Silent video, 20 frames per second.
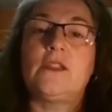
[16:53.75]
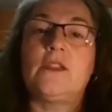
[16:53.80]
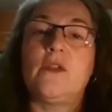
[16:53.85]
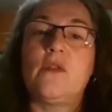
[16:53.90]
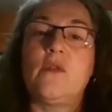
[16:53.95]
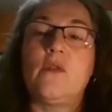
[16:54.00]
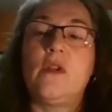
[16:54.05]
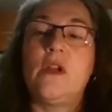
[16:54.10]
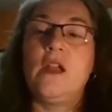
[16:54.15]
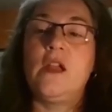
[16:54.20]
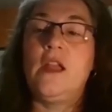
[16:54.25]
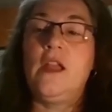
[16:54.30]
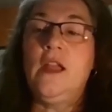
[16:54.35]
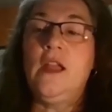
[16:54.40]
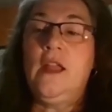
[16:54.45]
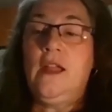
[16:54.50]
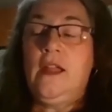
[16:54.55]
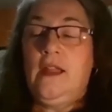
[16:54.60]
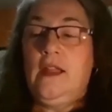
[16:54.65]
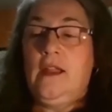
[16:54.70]
So
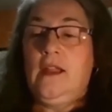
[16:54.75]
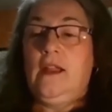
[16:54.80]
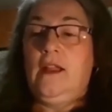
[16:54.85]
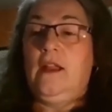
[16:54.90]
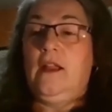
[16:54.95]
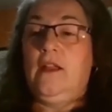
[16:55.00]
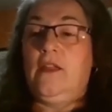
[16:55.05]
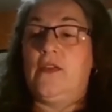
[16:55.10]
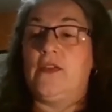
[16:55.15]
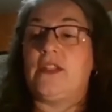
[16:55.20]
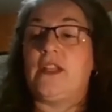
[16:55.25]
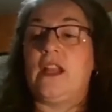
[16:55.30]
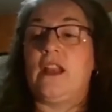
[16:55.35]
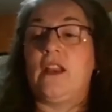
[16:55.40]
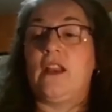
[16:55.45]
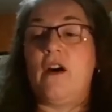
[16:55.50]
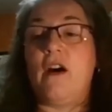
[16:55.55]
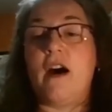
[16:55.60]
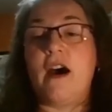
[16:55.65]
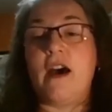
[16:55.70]
there's a
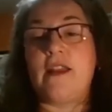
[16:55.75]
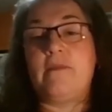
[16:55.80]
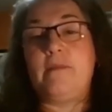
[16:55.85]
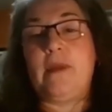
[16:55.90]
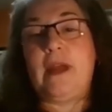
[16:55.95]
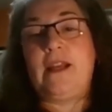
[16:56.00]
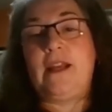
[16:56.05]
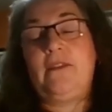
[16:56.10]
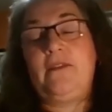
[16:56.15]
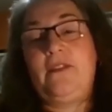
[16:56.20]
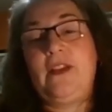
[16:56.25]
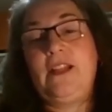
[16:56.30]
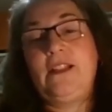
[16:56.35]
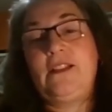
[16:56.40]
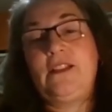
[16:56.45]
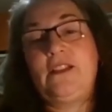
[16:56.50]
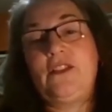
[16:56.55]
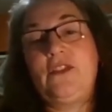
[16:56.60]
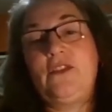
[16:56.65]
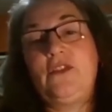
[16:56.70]
lot of
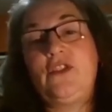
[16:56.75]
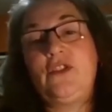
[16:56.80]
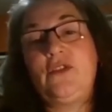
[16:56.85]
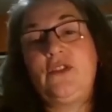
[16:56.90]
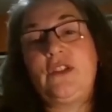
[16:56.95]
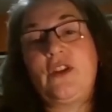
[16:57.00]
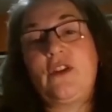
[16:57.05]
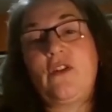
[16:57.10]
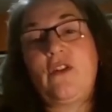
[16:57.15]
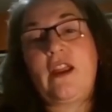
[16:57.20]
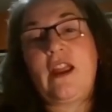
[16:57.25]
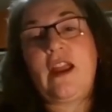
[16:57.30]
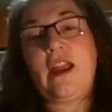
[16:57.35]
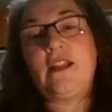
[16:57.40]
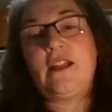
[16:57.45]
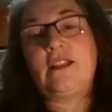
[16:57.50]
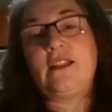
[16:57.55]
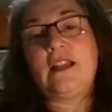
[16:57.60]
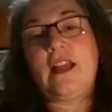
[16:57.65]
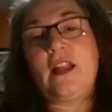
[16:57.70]
benefits to juicing
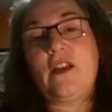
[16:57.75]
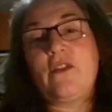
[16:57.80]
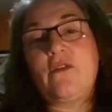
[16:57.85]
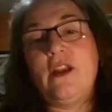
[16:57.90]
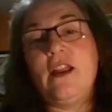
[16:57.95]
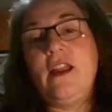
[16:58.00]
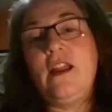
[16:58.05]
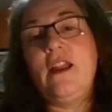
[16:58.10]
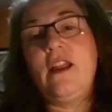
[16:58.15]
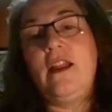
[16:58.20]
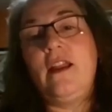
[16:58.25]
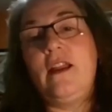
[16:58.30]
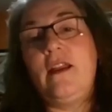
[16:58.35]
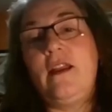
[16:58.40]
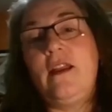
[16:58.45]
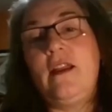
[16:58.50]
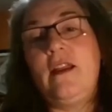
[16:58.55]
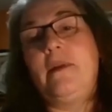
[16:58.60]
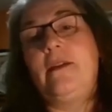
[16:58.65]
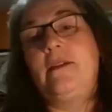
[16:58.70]
organic celery,
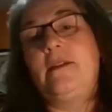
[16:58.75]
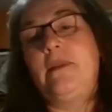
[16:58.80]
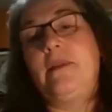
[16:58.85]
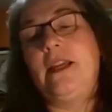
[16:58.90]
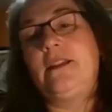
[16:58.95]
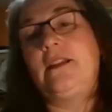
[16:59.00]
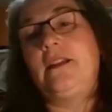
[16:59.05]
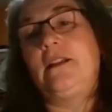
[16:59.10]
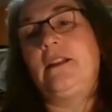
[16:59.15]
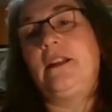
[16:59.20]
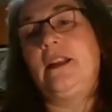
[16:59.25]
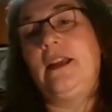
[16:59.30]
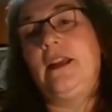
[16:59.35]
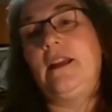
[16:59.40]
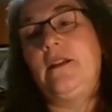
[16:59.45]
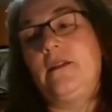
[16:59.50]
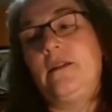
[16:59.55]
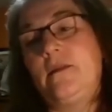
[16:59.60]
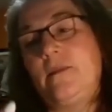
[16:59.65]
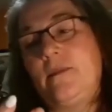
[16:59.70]
but
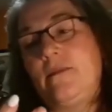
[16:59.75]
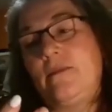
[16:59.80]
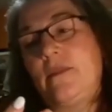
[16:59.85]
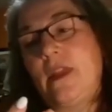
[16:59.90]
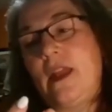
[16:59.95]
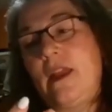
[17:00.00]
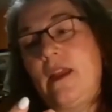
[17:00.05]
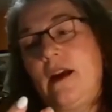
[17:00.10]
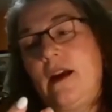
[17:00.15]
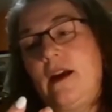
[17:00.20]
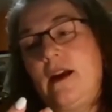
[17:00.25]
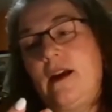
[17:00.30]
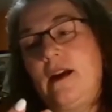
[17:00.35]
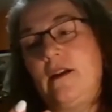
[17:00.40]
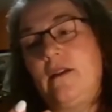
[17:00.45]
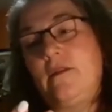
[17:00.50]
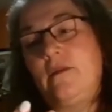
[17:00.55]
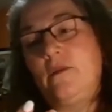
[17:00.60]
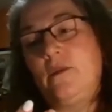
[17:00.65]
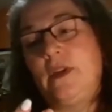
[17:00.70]
basically
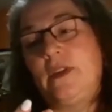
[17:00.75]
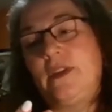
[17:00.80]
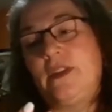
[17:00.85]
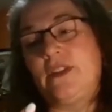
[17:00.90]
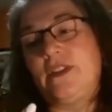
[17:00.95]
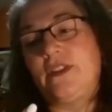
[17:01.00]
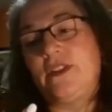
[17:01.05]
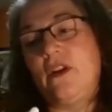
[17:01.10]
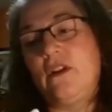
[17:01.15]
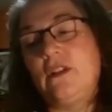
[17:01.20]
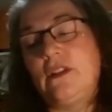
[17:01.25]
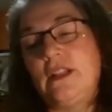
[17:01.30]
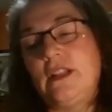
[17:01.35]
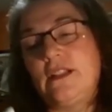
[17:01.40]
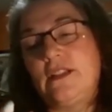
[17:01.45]
with the salt